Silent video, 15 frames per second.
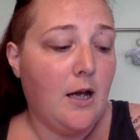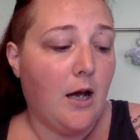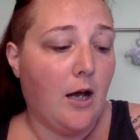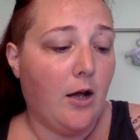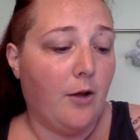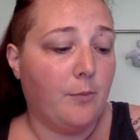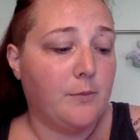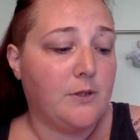
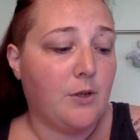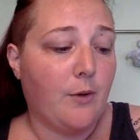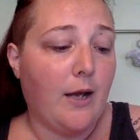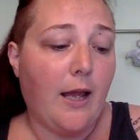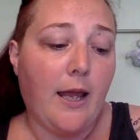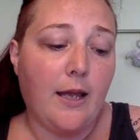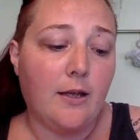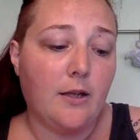So
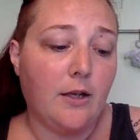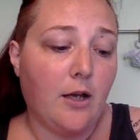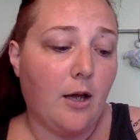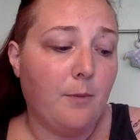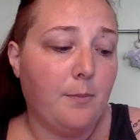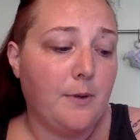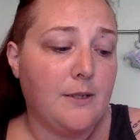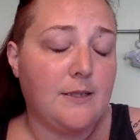at Ale and
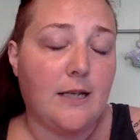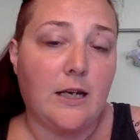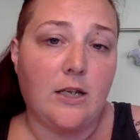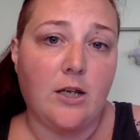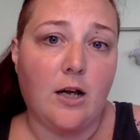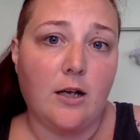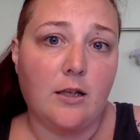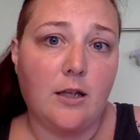Compass, at
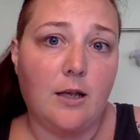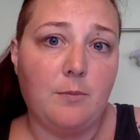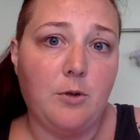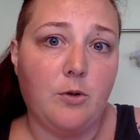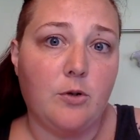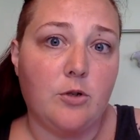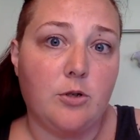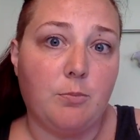Yacht Club,
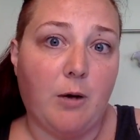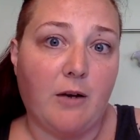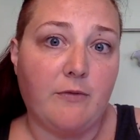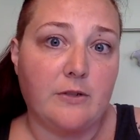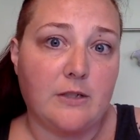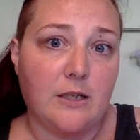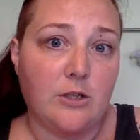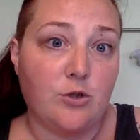you can do
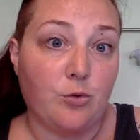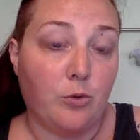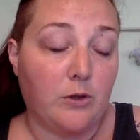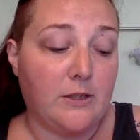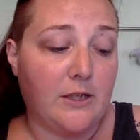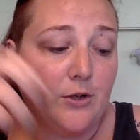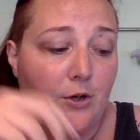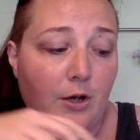breakfast, lunch, or
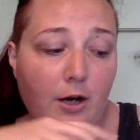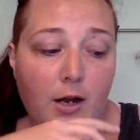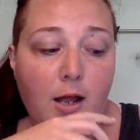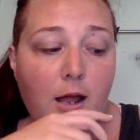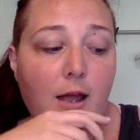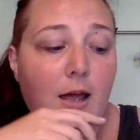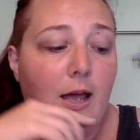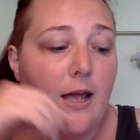dinner.
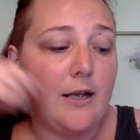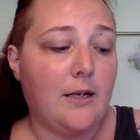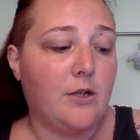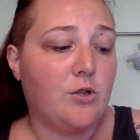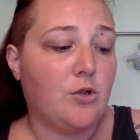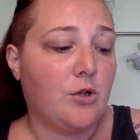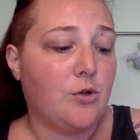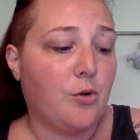And
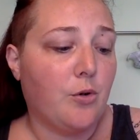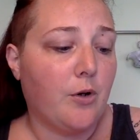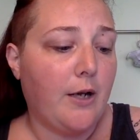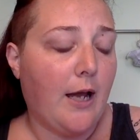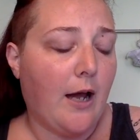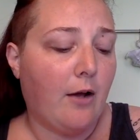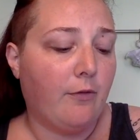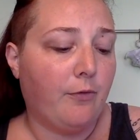at
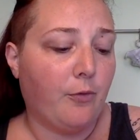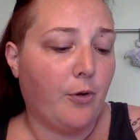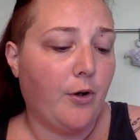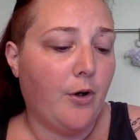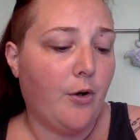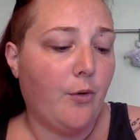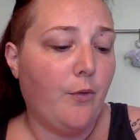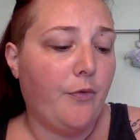Trattoria Al
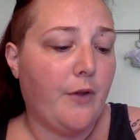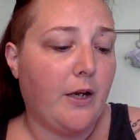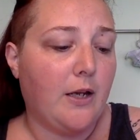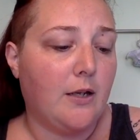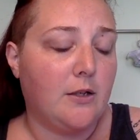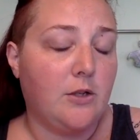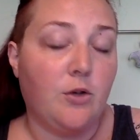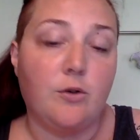Forno,
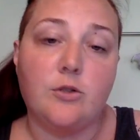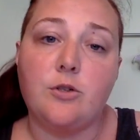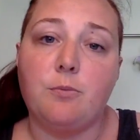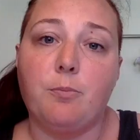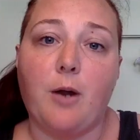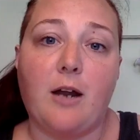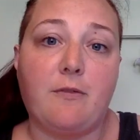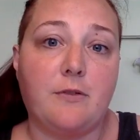you can do
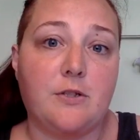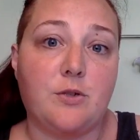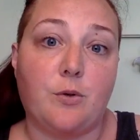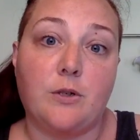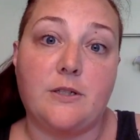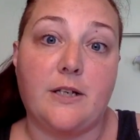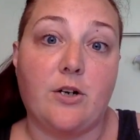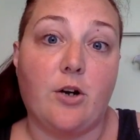breakfast
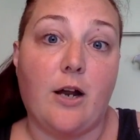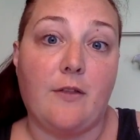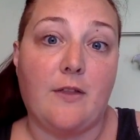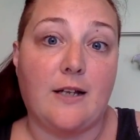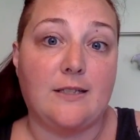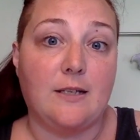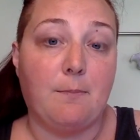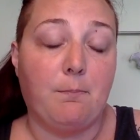or dinner, and
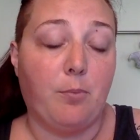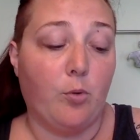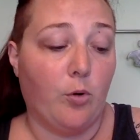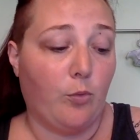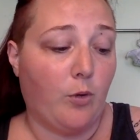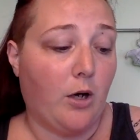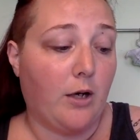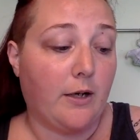that's at
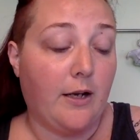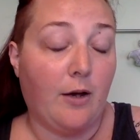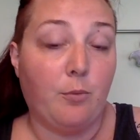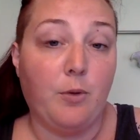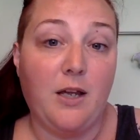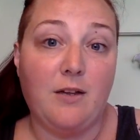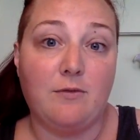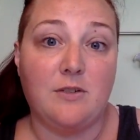Boardwalk. Now,
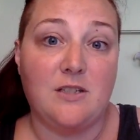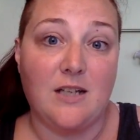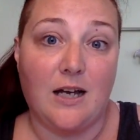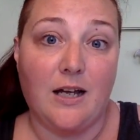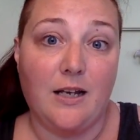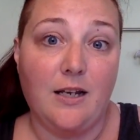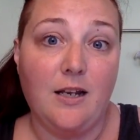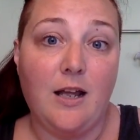
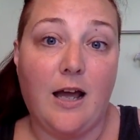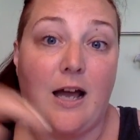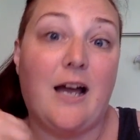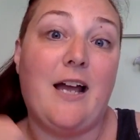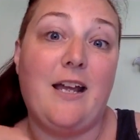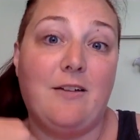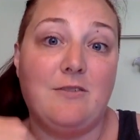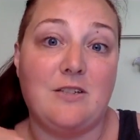
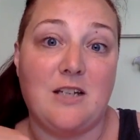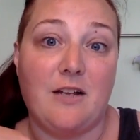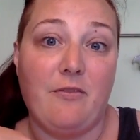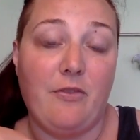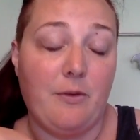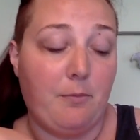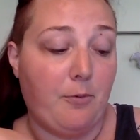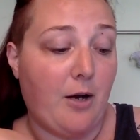I have
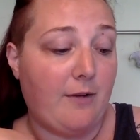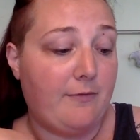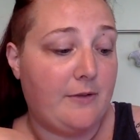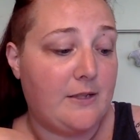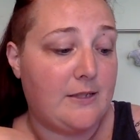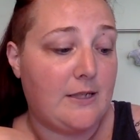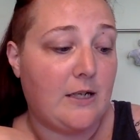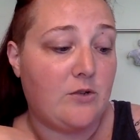done the
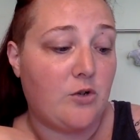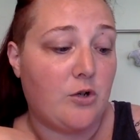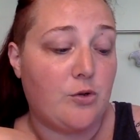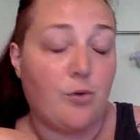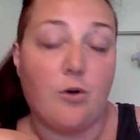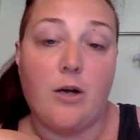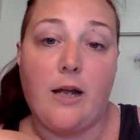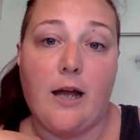breakfast at
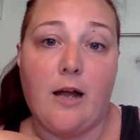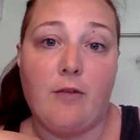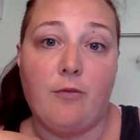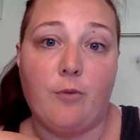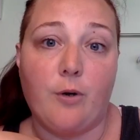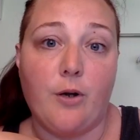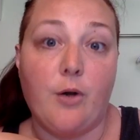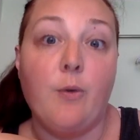Trattoria Al
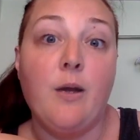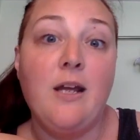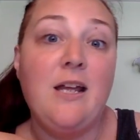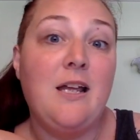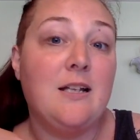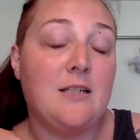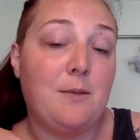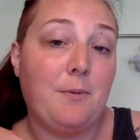Forno.
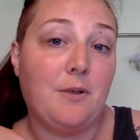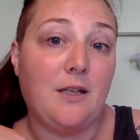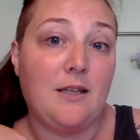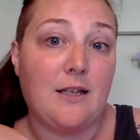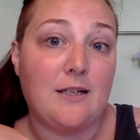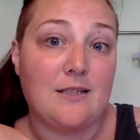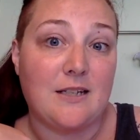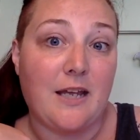Typically,
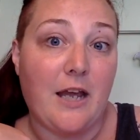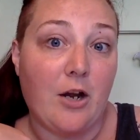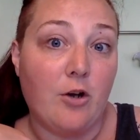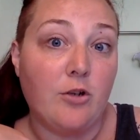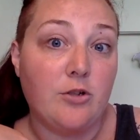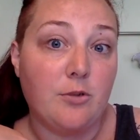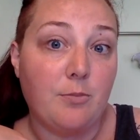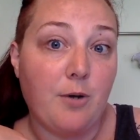that is a
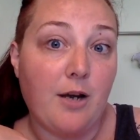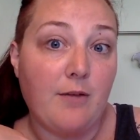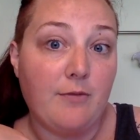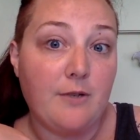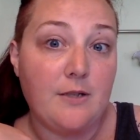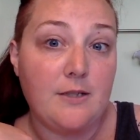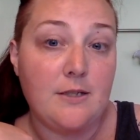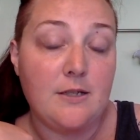character
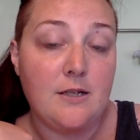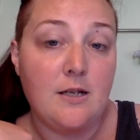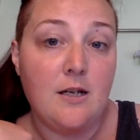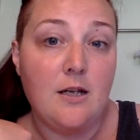breakfast